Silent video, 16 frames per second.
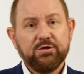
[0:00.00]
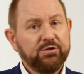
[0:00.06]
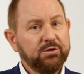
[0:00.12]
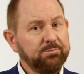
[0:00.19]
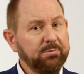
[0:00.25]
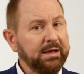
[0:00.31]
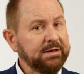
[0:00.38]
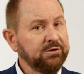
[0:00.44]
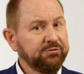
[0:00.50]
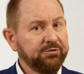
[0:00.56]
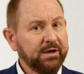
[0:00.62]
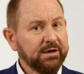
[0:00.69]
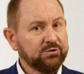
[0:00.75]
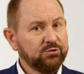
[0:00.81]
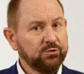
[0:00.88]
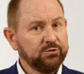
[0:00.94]
then
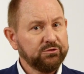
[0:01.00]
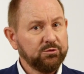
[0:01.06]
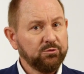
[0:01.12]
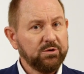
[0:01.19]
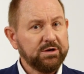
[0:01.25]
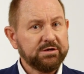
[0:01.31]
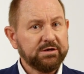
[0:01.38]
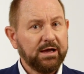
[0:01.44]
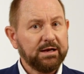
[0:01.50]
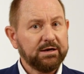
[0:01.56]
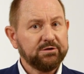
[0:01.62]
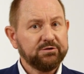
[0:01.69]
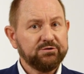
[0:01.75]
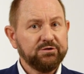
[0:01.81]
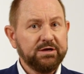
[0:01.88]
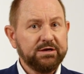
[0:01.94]
manufacturers and
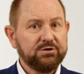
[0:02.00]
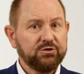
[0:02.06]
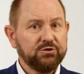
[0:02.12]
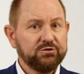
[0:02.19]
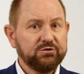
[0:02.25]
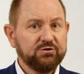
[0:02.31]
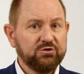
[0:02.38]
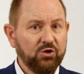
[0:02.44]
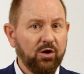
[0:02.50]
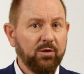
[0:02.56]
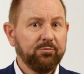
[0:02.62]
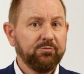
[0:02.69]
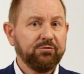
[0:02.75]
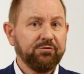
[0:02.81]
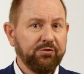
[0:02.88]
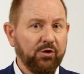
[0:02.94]
retailers need to
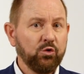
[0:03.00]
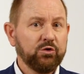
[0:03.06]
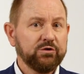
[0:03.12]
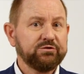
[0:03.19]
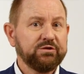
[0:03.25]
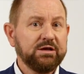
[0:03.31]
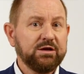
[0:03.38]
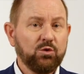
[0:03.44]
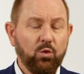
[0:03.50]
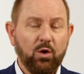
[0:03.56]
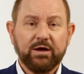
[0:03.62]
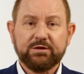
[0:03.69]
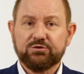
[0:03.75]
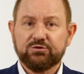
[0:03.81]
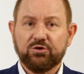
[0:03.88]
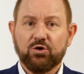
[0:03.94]
stop focusing
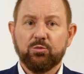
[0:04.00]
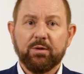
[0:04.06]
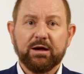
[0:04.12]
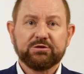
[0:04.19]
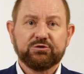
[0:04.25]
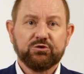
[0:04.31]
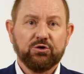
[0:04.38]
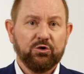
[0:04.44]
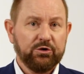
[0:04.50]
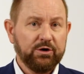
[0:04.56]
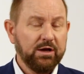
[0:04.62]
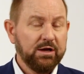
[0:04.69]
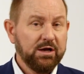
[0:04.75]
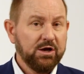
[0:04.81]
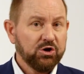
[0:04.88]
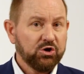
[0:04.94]
quite so much on
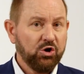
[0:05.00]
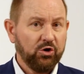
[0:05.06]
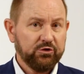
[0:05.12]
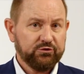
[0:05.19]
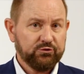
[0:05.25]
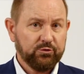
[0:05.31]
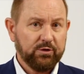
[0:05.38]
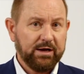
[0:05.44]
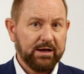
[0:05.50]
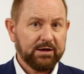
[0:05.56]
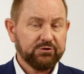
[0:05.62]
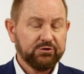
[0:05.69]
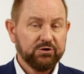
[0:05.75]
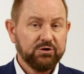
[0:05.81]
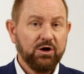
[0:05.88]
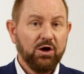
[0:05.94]
cost
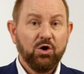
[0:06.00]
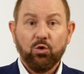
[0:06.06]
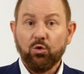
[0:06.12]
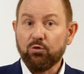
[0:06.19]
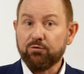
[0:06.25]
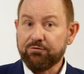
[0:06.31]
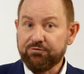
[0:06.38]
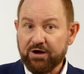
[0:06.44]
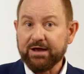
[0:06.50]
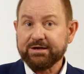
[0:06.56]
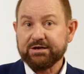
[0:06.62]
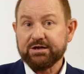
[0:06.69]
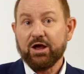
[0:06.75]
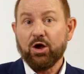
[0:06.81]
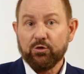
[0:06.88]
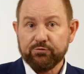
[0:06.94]
reduction or
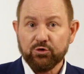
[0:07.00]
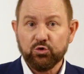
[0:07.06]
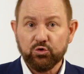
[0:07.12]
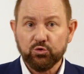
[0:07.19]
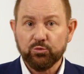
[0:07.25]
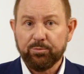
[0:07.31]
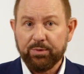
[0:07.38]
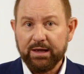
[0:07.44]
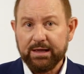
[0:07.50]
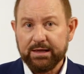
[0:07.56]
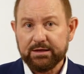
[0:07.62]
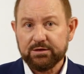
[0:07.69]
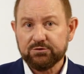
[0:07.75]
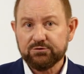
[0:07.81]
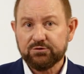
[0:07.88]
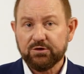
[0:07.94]
fighting over who
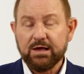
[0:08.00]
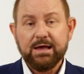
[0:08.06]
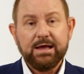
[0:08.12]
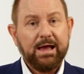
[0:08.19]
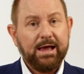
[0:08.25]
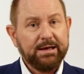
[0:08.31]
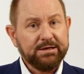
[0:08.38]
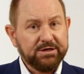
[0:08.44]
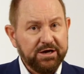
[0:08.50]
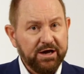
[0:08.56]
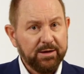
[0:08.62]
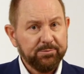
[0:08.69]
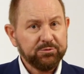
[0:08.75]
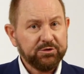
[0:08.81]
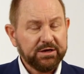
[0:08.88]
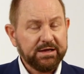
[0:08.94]
pays and
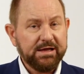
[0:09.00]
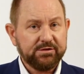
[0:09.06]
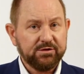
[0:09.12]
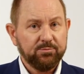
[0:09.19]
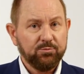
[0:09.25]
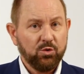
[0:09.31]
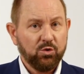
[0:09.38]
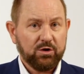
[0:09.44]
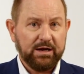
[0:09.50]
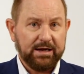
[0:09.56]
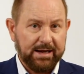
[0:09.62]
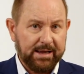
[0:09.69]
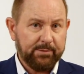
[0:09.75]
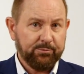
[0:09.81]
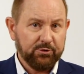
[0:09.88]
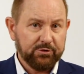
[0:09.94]
come together more
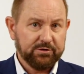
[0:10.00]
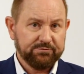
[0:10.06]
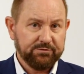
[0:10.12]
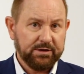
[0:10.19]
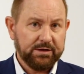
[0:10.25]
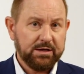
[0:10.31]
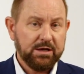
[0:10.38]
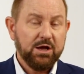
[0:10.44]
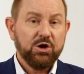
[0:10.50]
collaboratively